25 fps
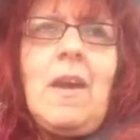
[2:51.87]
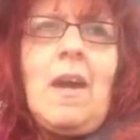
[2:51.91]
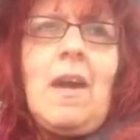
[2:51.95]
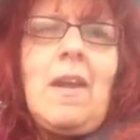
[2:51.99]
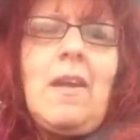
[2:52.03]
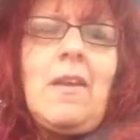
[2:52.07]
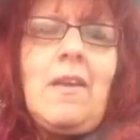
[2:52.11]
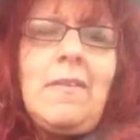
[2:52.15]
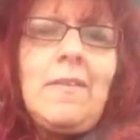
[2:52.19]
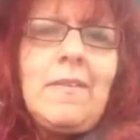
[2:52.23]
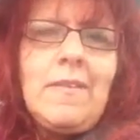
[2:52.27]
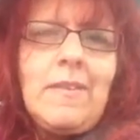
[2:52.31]

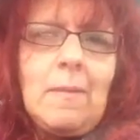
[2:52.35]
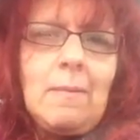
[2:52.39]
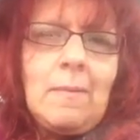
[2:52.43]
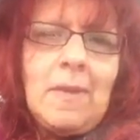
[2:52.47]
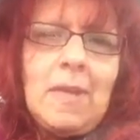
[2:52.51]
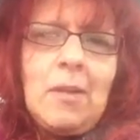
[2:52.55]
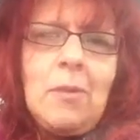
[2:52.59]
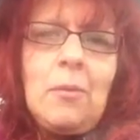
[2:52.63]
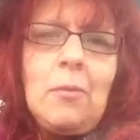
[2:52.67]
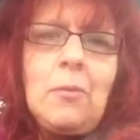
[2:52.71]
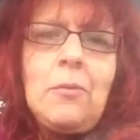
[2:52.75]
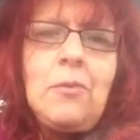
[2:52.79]
I learned
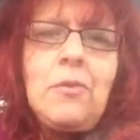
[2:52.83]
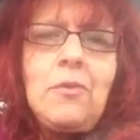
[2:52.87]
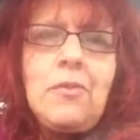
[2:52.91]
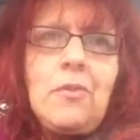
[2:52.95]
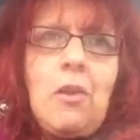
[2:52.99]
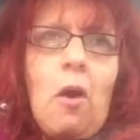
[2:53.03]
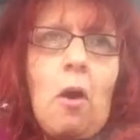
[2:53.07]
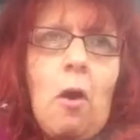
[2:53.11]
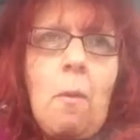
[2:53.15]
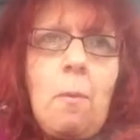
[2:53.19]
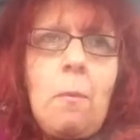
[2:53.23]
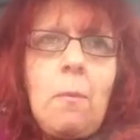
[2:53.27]
something called
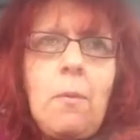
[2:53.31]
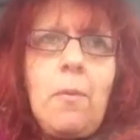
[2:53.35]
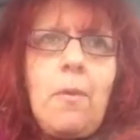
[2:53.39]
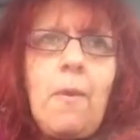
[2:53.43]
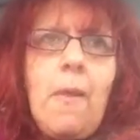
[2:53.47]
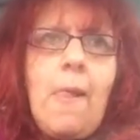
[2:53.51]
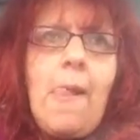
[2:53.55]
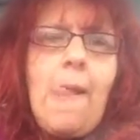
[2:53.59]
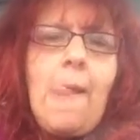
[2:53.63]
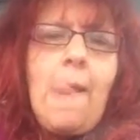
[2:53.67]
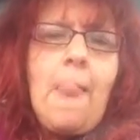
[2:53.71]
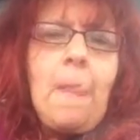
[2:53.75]
stop,
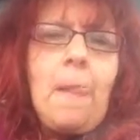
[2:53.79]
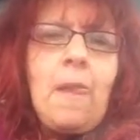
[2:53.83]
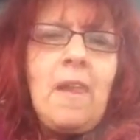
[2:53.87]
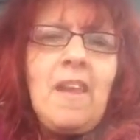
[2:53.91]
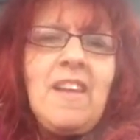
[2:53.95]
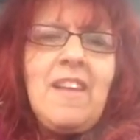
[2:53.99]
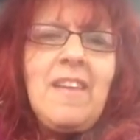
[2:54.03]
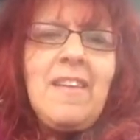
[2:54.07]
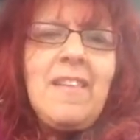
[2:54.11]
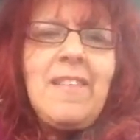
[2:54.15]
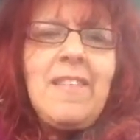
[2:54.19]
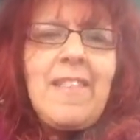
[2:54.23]

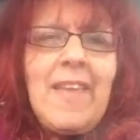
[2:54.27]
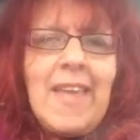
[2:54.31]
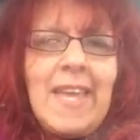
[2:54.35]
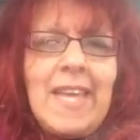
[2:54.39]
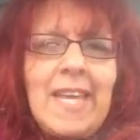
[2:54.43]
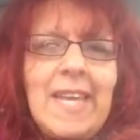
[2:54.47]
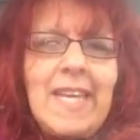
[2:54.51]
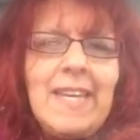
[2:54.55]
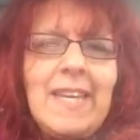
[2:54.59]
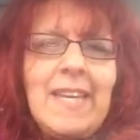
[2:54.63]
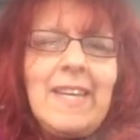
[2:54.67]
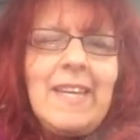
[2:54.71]

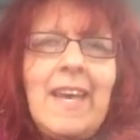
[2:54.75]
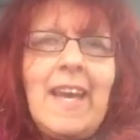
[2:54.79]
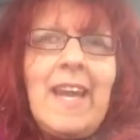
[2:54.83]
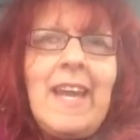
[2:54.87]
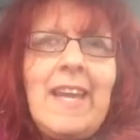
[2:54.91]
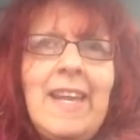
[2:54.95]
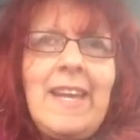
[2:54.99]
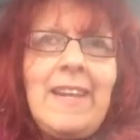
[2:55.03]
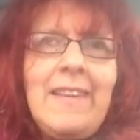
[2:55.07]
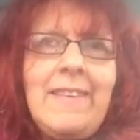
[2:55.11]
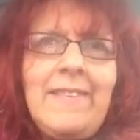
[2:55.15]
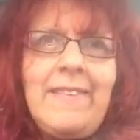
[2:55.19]
think
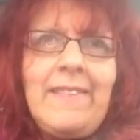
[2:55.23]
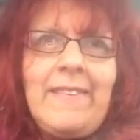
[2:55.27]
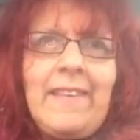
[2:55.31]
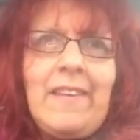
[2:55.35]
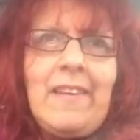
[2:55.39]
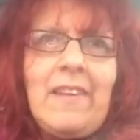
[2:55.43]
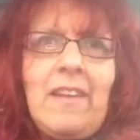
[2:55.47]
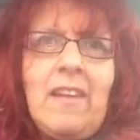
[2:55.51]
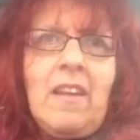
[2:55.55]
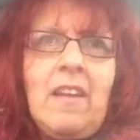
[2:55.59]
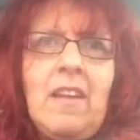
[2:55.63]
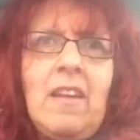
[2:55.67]
and
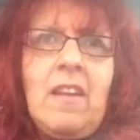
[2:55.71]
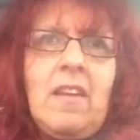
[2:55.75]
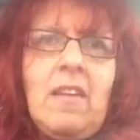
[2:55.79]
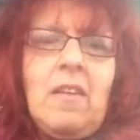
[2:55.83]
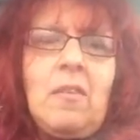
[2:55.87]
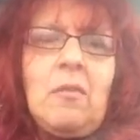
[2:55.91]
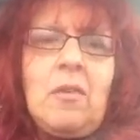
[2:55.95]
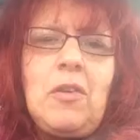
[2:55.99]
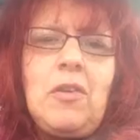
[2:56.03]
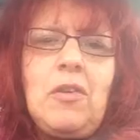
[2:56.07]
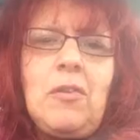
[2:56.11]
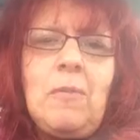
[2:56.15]

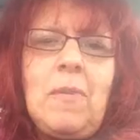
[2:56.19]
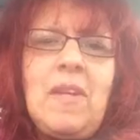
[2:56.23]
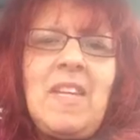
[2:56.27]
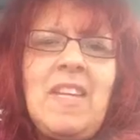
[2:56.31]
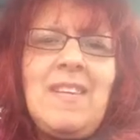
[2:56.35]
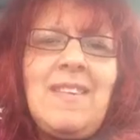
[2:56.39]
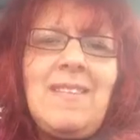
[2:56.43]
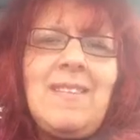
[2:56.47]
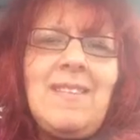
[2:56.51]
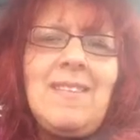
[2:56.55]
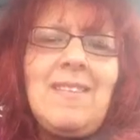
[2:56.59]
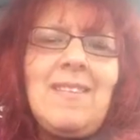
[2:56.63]
listen, which
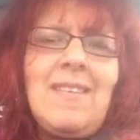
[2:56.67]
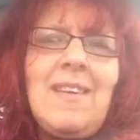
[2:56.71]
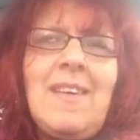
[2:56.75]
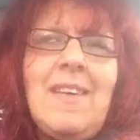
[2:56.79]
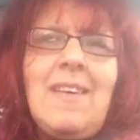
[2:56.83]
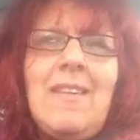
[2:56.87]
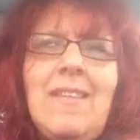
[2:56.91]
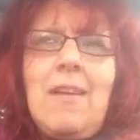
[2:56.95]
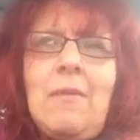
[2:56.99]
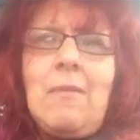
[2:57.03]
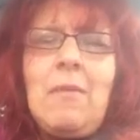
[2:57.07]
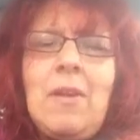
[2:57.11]
means
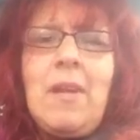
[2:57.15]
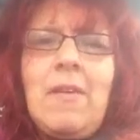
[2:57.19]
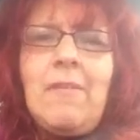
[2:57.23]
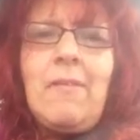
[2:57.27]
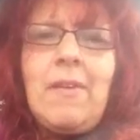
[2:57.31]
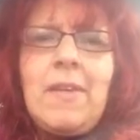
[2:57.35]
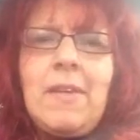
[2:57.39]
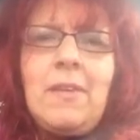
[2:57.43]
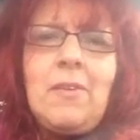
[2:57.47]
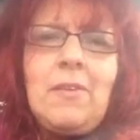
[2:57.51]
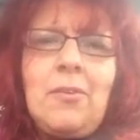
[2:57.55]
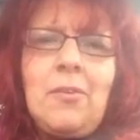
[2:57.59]
that whenever
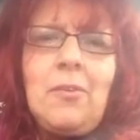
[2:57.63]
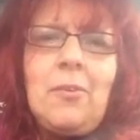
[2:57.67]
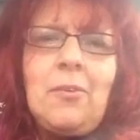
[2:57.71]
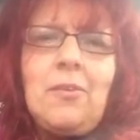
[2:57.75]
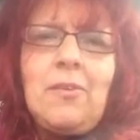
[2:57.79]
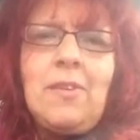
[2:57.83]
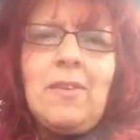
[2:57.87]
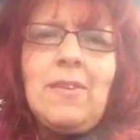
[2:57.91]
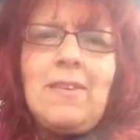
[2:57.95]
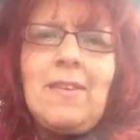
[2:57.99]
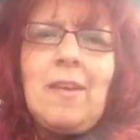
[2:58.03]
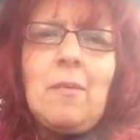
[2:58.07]
you talk
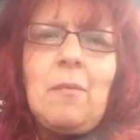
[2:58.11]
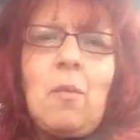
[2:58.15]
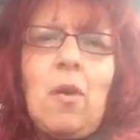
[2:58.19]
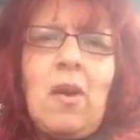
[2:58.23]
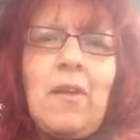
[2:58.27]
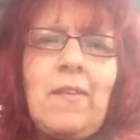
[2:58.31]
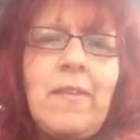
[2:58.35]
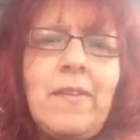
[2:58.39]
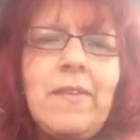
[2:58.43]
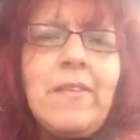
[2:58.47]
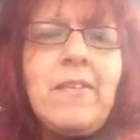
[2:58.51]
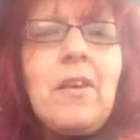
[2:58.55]
to
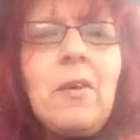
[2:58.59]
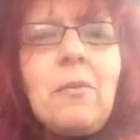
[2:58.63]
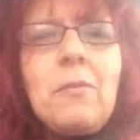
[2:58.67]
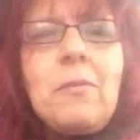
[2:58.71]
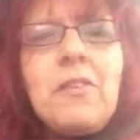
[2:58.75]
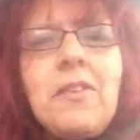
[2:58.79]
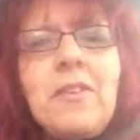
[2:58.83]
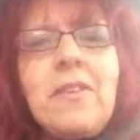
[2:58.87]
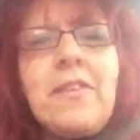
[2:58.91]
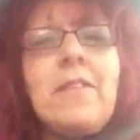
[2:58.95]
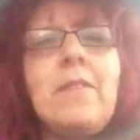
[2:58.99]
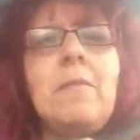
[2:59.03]
someone, don't
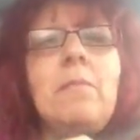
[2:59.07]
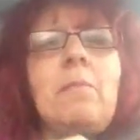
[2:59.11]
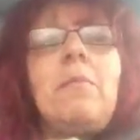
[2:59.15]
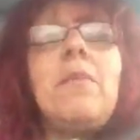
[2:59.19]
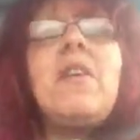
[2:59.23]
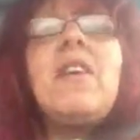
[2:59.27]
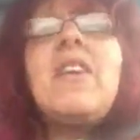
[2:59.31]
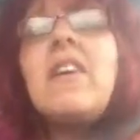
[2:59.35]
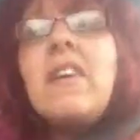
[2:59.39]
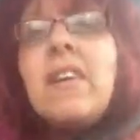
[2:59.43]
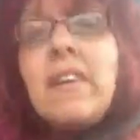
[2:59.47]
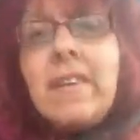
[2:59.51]
just
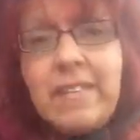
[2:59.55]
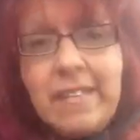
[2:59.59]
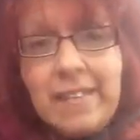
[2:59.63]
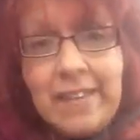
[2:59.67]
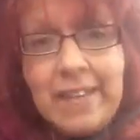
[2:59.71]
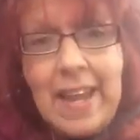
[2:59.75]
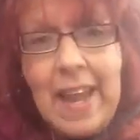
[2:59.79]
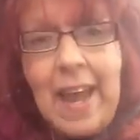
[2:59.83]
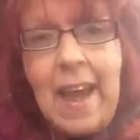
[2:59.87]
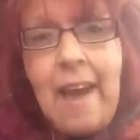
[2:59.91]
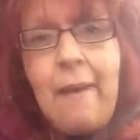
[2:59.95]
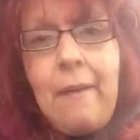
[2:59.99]
blurt
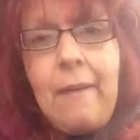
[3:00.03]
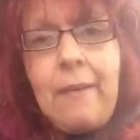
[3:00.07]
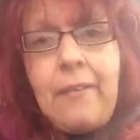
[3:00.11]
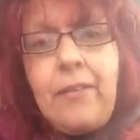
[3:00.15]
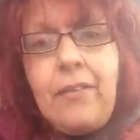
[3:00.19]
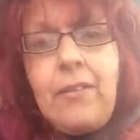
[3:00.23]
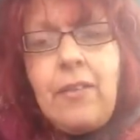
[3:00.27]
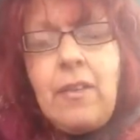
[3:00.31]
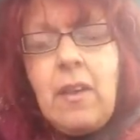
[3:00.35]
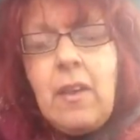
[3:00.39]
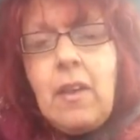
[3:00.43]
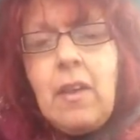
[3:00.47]
it out,
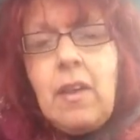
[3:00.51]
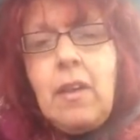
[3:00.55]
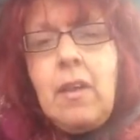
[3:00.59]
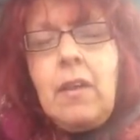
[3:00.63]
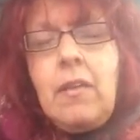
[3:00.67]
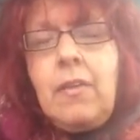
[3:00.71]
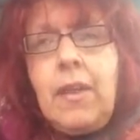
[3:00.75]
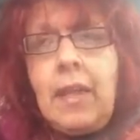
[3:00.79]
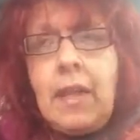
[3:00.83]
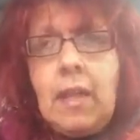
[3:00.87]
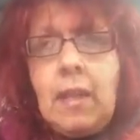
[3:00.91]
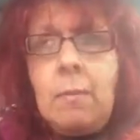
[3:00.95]

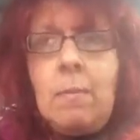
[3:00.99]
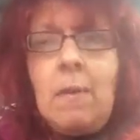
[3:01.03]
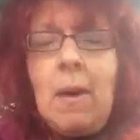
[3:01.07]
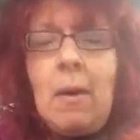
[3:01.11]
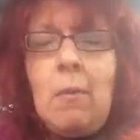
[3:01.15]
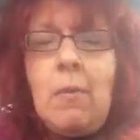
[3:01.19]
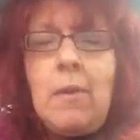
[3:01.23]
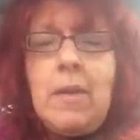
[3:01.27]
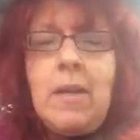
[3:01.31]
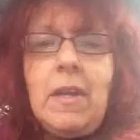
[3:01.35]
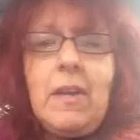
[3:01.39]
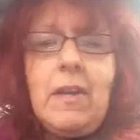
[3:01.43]
think
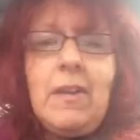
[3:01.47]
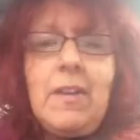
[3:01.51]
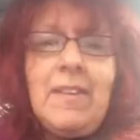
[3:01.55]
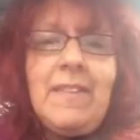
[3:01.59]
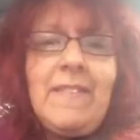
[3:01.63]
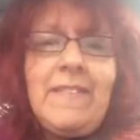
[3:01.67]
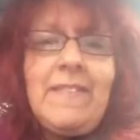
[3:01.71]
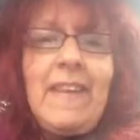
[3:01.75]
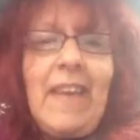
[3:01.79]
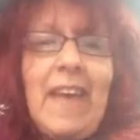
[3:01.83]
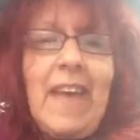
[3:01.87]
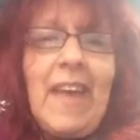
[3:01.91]
about you're going to
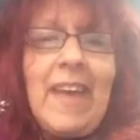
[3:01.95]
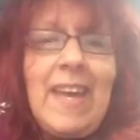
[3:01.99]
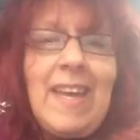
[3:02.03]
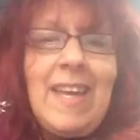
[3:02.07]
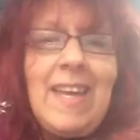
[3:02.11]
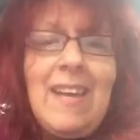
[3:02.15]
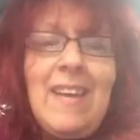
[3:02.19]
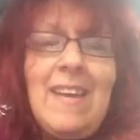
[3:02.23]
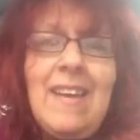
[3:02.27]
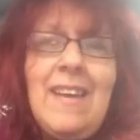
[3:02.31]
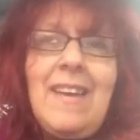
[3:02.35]
say.